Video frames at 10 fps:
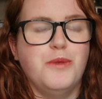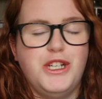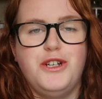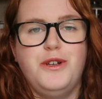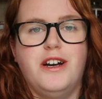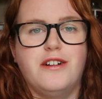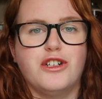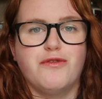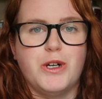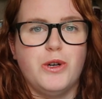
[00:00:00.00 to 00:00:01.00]
was too young
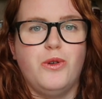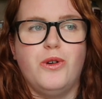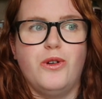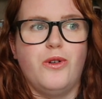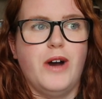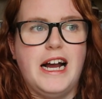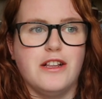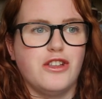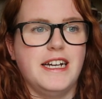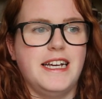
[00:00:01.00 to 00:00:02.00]
to recall or
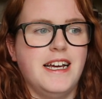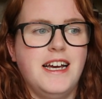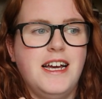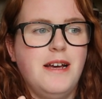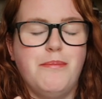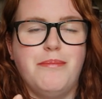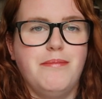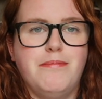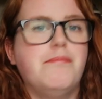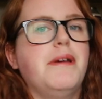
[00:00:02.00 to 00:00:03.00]
actually
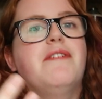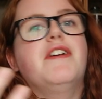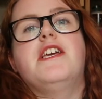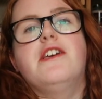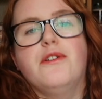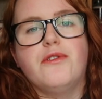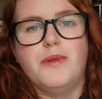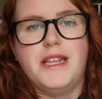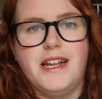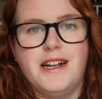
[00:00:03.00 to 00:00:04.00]
be of any use
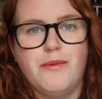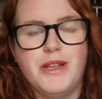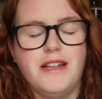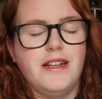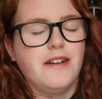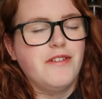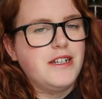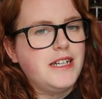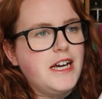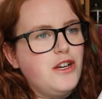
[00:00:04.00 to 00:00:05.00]
within the
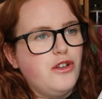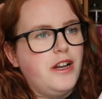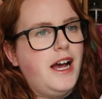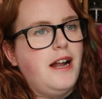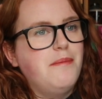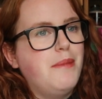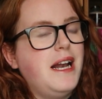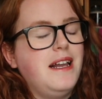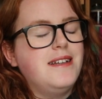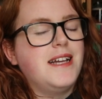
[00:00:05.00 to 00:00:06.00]
investigation. And
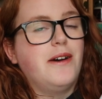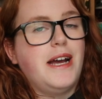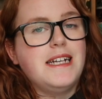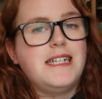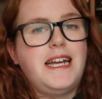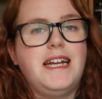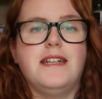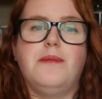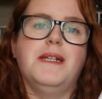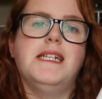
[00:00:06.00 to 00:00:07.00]
Belle is now 18.
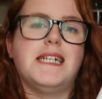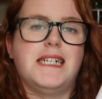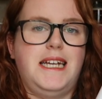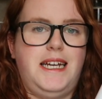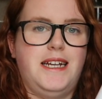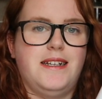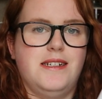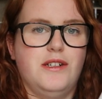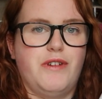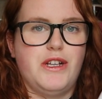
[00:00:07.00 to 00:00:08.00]
It's been 16 years
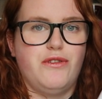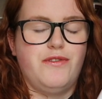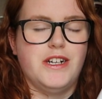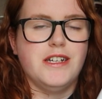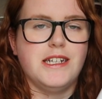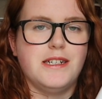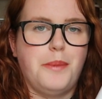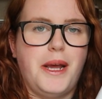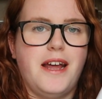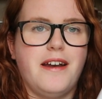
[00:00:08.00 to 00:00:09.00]
since Rachel first
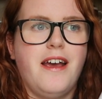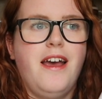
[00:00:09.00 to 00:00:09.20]
disappeared.